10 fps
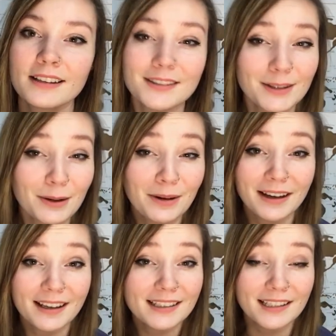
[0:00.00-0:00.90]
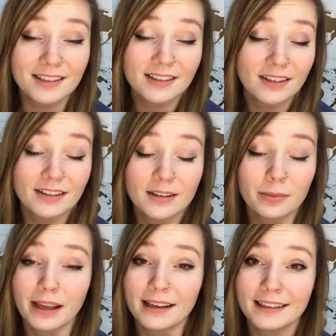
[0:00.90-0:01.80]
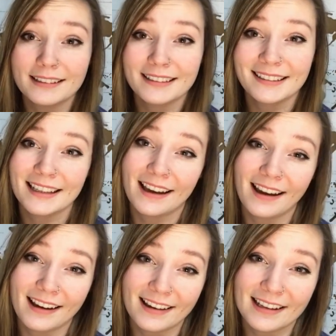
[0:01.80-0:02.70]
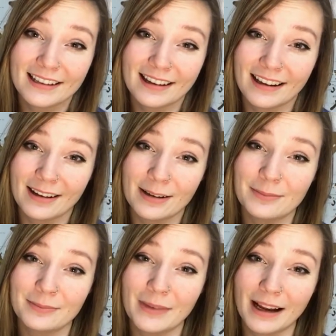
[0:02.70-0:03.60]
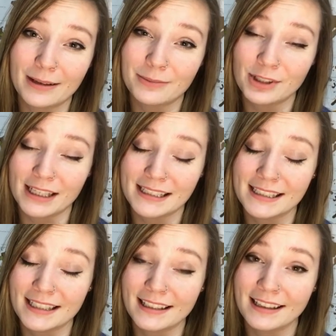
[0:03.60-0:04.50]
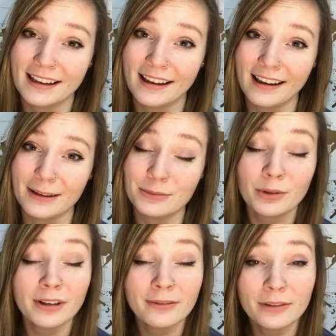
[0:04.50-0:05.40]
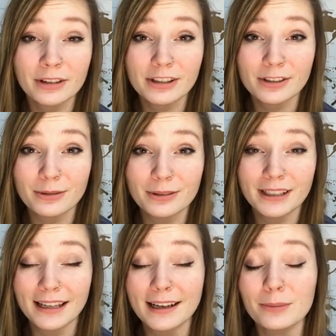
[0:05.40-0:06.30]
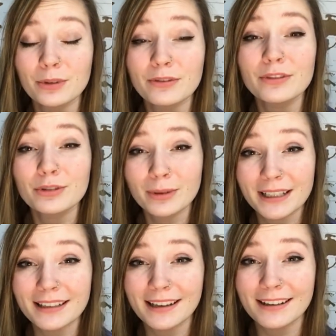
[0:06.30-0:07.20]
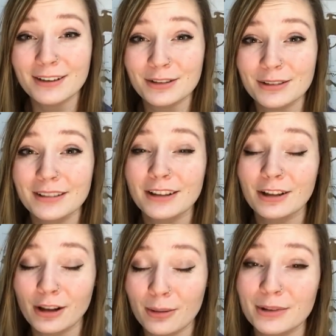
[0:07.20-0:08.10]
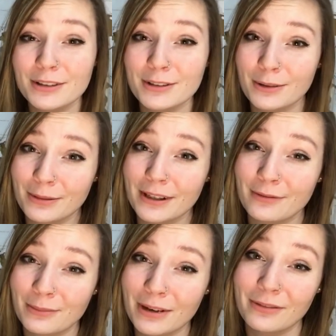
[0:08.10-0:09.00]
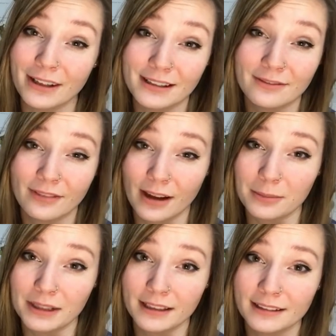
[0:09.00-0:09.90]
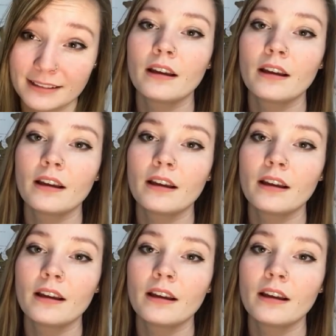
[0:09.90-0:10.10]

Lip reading: So I guess I'll start at the beginning. Hi, I'm JC. I'm 24 years old and I moved 2,900 kilometers away from my friends and family.